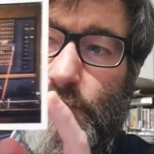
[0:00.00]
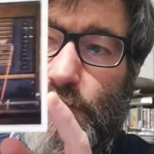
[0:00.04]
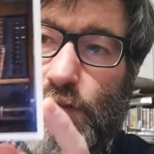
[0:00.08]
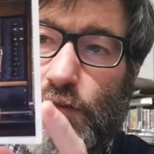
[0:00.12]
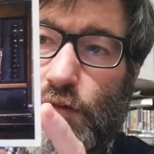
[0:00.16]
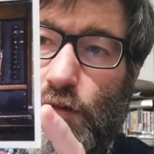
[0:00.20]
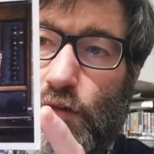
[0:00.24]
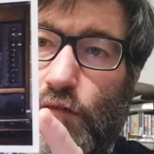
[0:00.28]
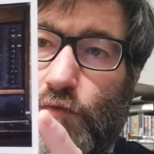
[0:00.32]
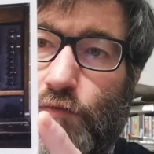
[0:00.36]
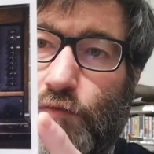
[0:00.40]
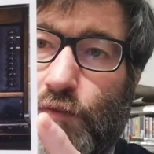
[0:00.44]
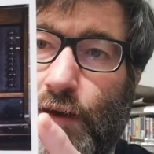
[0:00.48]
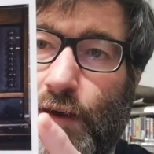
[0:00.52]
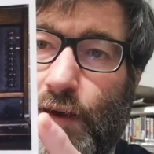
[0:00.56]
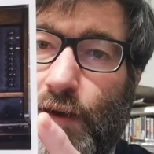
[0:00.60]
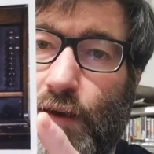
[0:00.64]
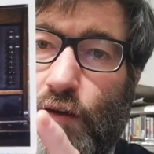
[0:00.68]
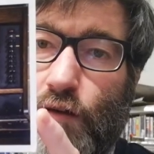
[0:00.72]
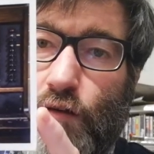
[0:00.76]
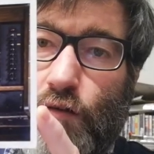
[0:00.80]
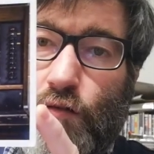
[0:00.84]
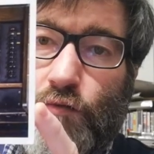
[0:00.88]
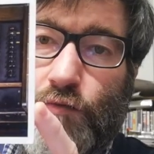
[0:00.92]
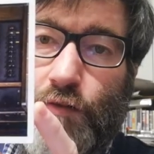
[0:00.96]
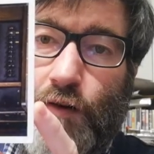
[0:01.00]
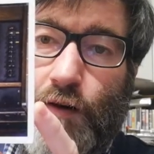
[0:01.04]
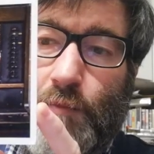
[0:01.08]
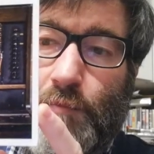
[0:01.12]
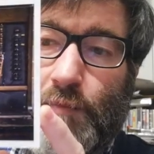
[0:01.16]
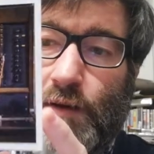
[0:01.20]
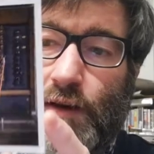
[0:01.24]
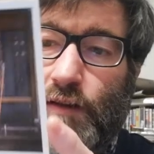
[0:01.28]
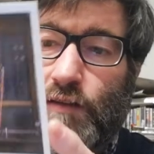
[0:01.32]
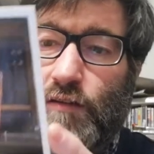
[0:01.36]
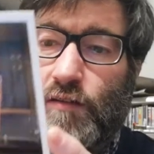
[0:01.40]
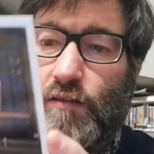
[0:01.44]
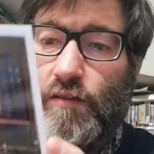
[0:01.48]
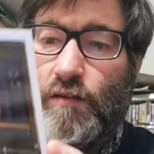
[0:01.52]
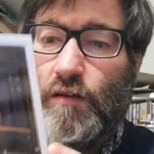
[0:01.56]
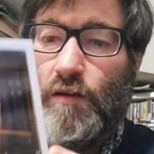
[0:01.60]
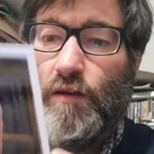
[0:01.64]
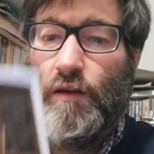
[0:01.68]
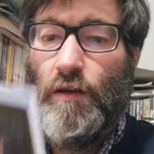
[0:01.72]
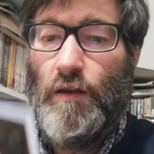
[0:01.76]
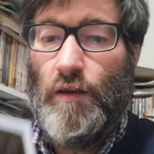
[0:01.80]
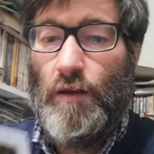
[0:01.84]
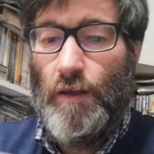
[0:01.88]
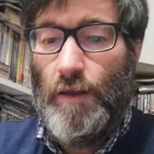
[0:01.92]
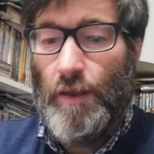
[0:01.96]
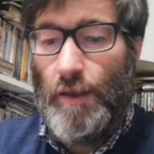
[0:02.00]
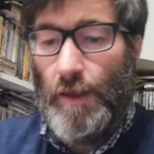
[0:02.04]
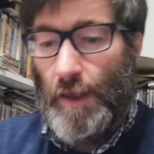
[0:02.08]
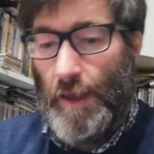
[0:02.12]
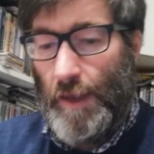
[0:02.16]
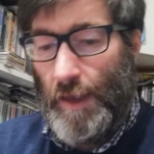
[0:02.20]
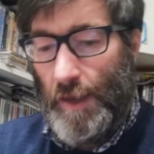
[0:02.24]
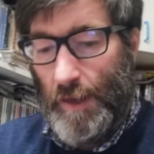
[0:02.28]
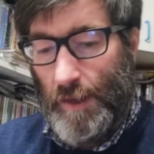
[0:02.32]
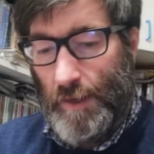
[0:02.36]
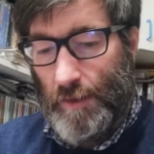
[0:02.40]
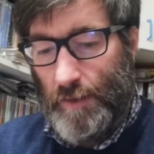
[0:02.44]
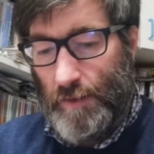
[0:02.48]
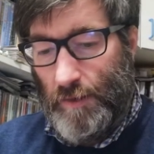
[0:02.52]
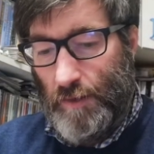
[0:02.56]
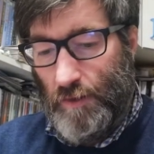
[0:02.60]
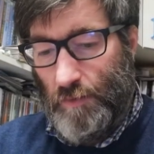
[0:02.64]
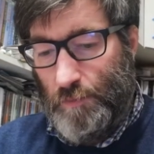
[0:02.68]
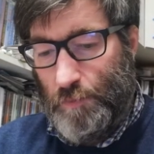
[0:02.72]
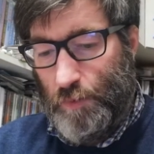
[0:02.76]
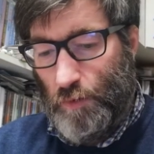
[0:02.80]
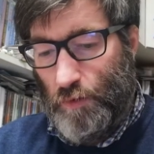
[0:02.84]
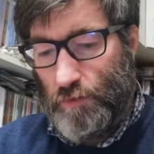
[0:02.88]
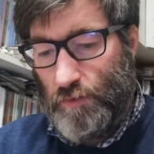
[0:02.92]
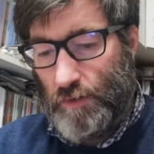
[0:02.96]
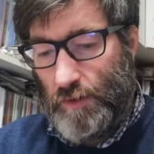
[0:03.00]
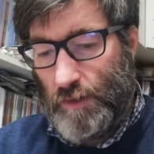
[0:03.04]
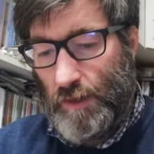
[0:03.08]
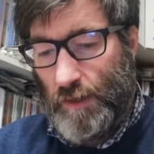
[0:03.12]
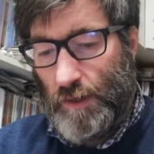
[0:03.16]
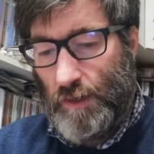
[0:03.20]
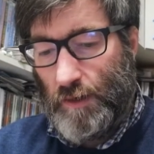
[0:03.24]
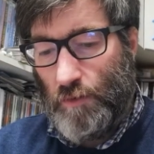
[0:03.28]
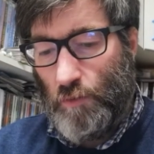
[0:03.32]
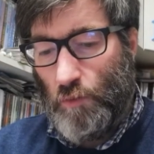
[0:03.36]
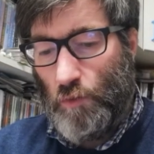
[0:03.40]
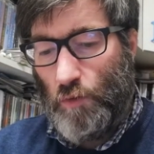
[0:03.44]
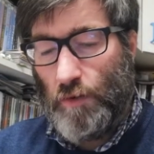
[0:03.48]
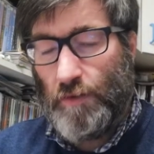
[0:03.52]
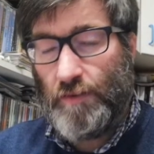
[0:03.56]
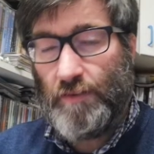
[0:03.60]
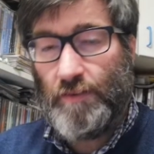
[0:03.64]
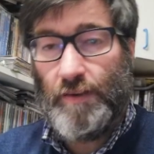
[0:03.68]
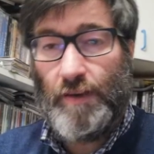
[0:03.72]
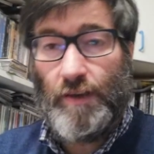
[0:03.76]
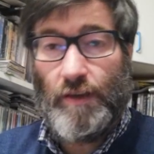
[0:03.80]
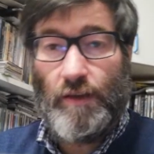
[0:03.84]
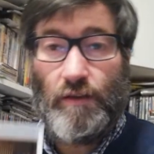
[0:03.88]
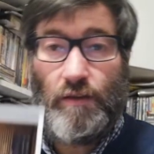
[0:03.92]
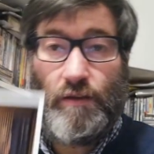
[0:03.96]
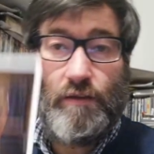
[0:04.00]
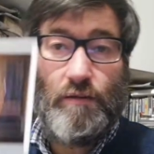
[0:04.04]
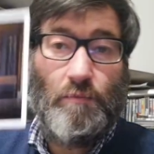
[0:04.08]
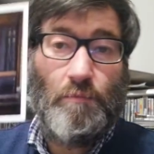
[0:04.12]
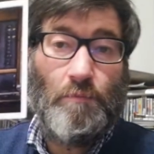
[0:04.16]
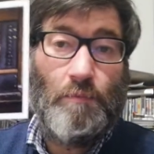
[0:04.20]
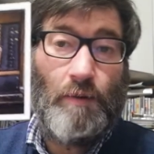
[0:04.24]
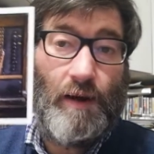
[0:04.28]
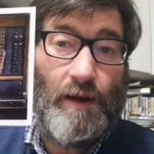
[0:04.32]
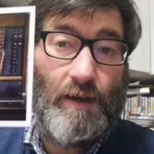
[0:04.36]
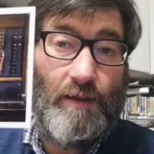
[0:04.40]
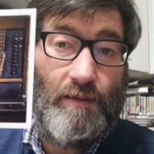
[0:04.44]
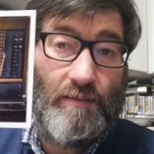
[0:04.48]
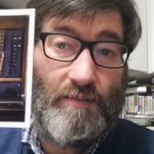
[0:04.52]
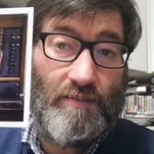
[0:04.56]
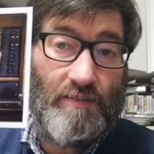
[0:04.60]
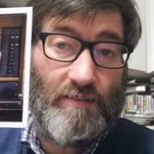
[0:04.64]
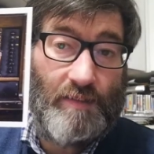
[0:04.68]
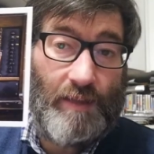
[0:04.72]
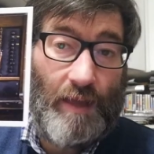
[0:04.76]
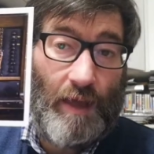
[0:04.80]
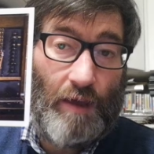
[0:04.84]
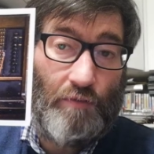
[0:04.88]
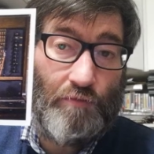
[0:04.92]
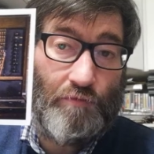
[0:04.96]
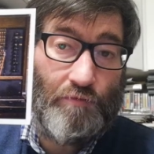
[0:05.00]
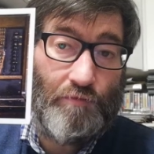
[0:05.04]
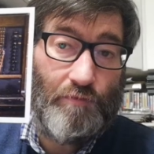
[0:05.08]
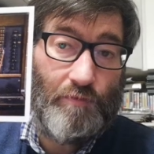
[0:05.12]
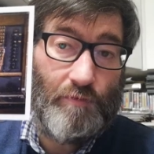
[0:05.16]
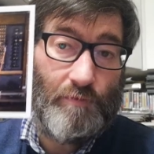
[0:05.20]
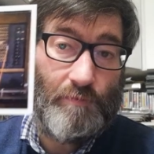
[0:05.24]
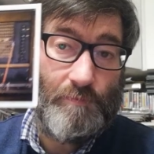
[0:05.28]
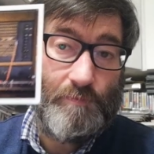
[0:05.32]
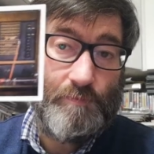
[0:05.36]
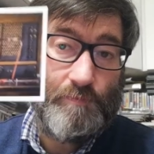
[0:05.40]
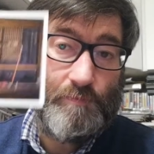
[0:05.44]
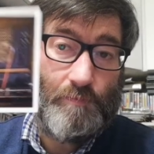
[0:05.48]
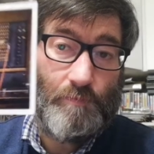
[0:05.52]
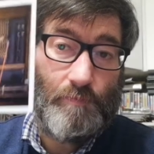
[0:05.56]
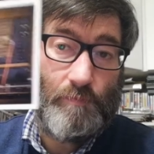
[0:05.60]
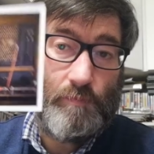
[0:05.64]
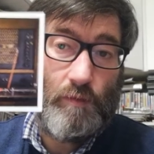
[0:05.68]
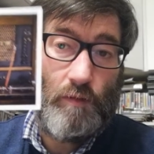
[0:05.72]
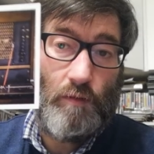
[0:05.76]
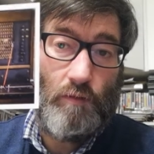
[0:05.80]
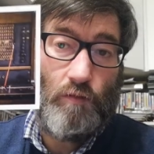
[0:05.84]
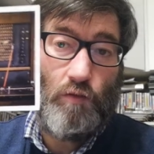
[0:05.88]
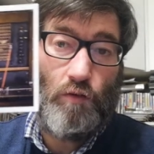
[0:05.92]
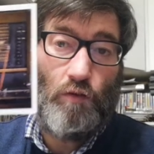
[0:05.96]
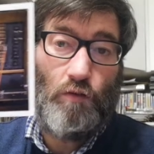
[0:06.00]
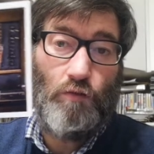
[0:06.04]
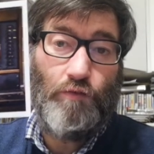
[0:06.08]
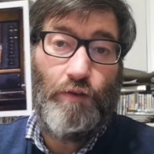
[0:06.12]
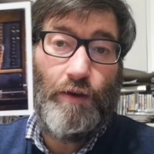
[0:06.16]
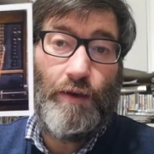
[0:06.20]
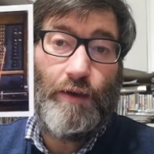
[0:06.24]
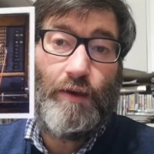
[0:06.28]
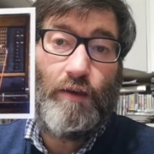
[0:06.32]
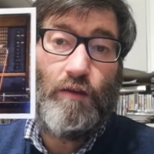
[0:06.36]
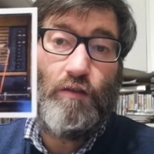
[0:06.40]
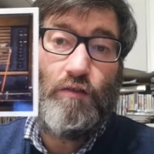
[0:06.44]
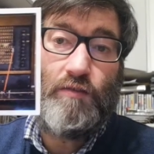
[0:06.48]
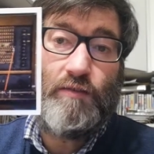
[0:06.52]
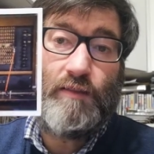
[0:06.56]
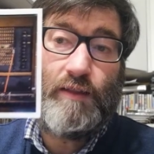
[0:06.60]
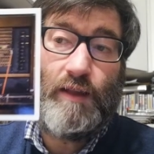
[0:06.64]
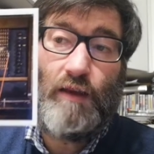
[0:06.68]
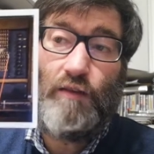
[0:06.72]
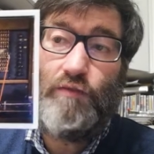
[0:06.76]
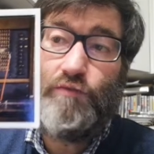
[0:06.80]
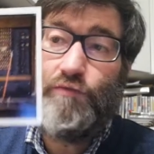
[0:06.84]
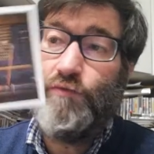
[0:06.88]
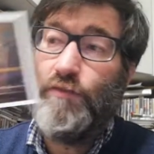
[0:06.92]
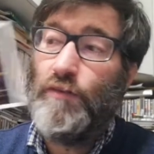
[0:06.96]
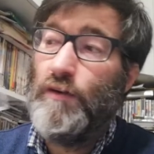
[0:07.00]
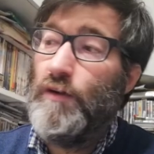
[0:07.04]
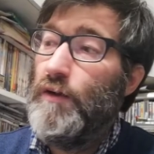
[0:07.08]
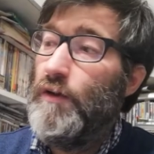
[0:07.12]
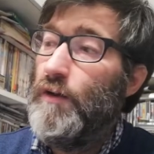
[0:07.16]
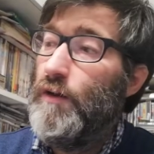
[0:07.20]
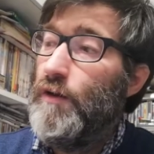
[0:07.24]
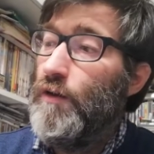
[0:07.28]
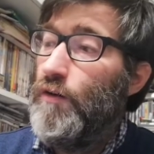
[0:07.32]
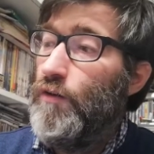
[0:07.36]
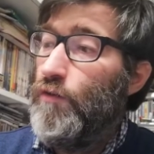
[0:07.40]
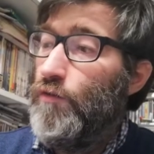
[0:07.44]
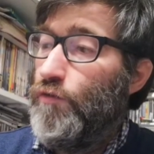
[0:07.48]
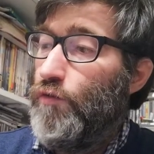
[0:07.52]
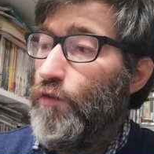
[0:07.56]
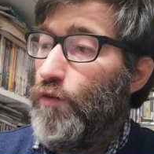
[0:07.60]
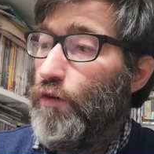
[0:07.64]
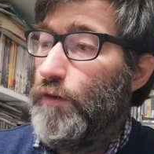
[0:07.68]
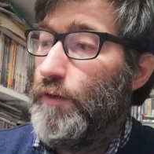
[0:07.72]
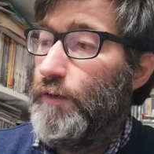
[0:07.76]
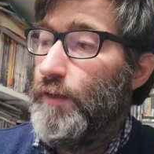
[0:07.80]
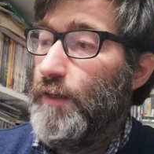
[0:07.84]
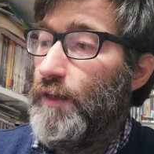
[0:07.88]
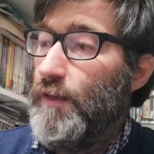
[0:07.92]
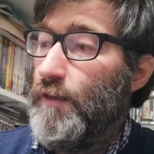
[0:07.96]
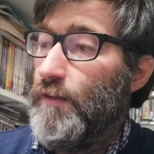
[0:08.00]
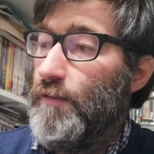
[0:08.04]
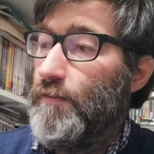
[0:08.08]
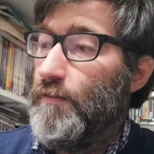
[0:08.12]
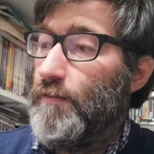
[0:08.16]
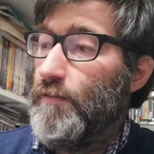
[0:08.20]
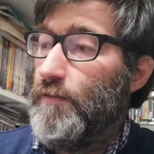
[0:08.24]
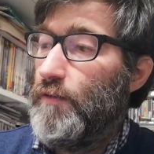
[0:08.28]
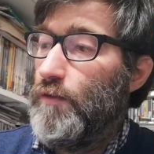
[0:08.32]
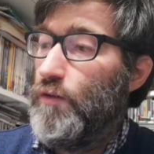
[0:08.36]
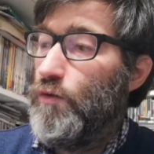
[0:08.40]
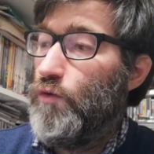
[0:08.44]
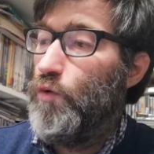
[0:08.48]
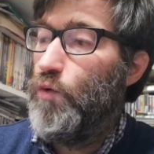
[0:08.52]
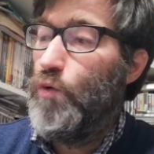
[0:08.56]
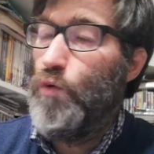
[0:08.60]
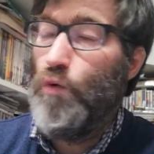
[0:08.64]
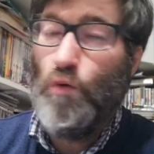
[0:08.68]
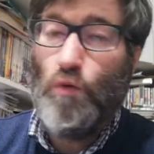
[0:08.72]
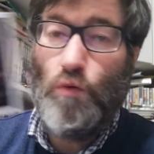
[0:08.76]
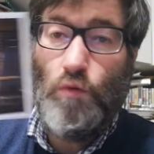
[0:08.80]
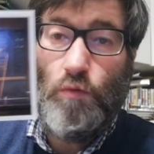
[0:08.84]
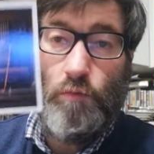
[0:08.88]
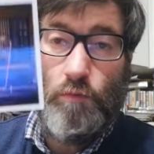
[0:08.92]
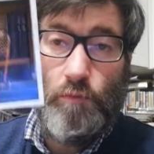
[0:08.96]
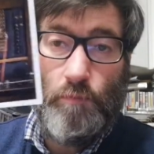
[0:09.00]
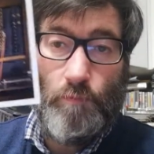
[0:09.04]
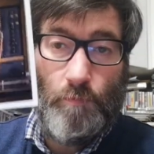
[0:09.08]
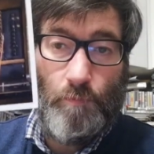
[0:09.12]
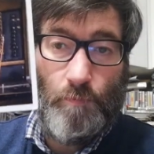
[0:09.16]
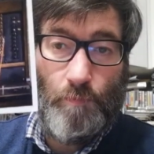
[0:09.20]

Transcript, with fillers: so thank you very much. And this postcard was sent by Steph. So thank you, Steph, for this cool